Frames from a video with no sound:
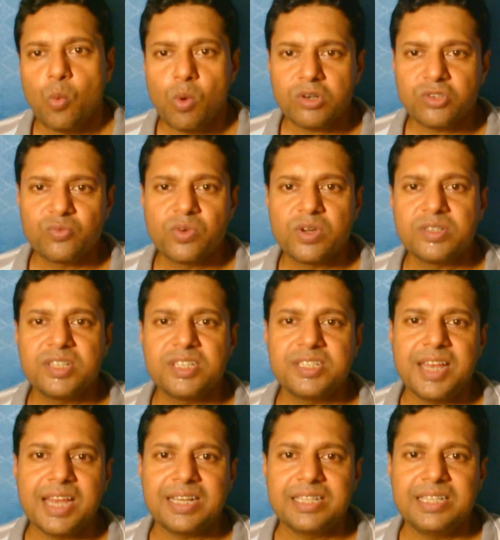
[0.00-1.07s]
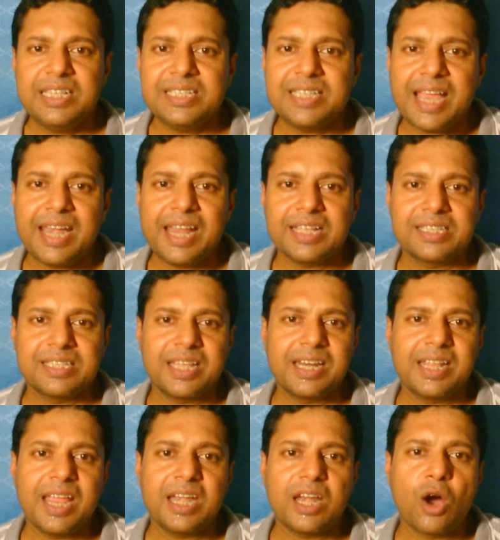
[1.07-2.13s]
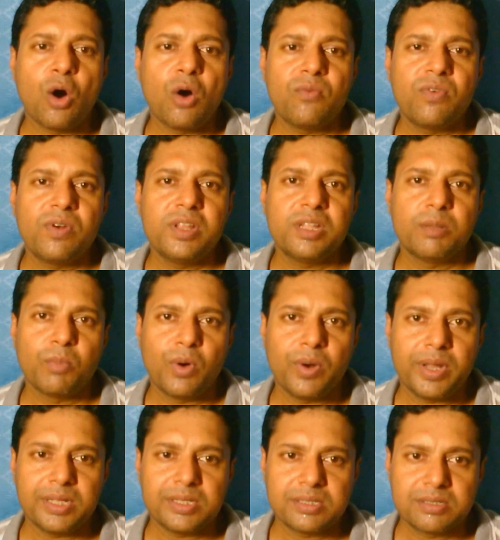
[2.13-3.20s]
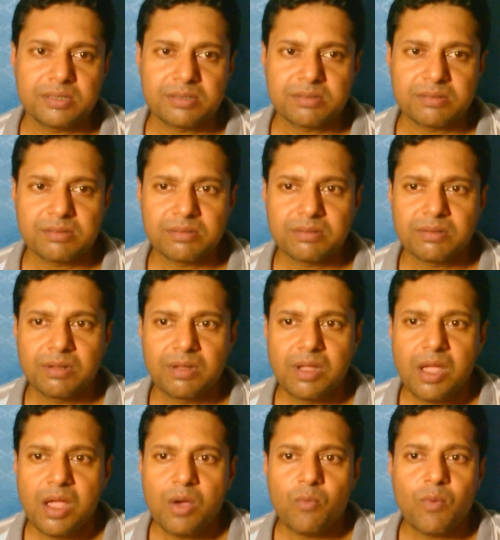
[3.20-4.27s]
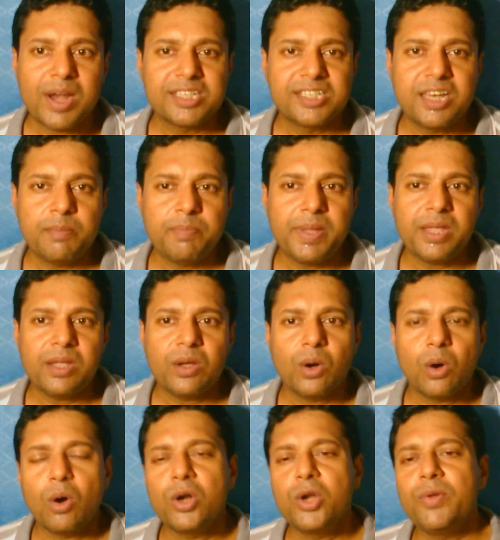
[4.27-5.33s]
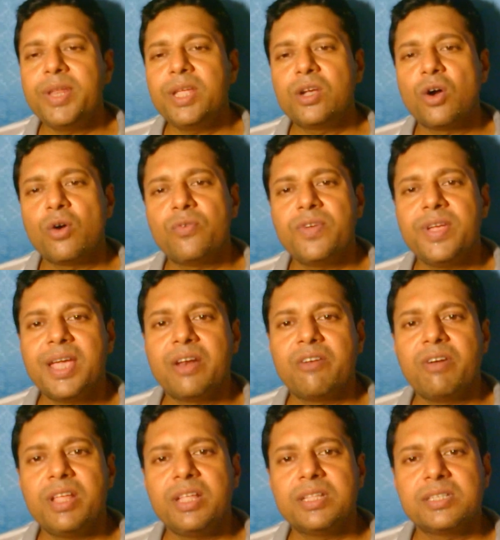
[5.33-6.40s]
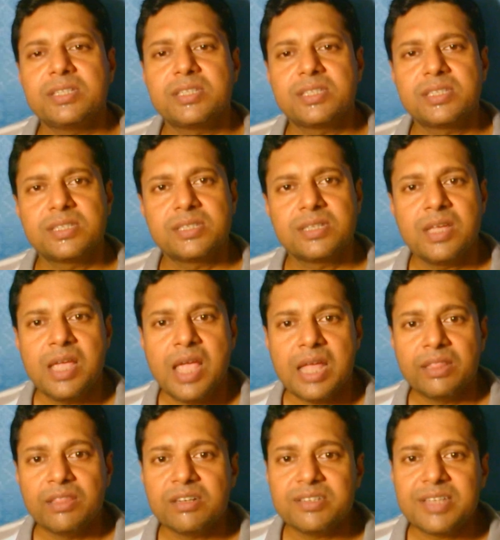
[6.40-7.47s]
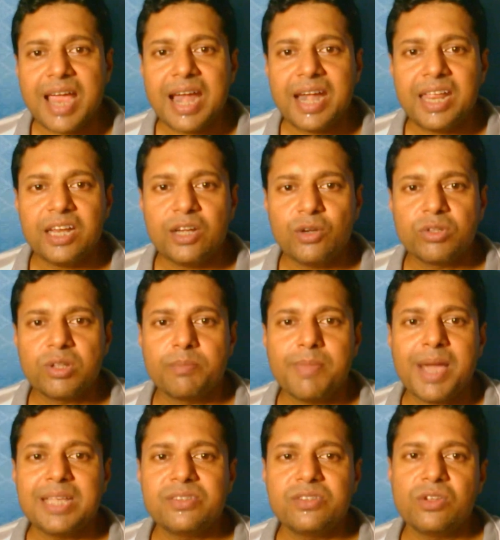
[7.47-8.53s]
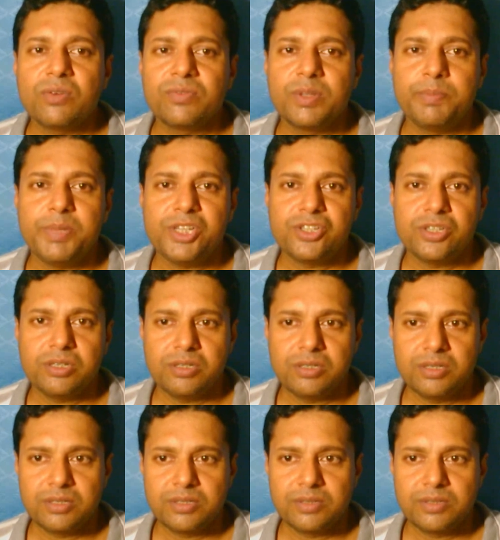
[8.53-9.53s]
What's worse is that these headaches can get awful in the mornings, while sleeping or during coughing and running, thus adding to the misery of the patient.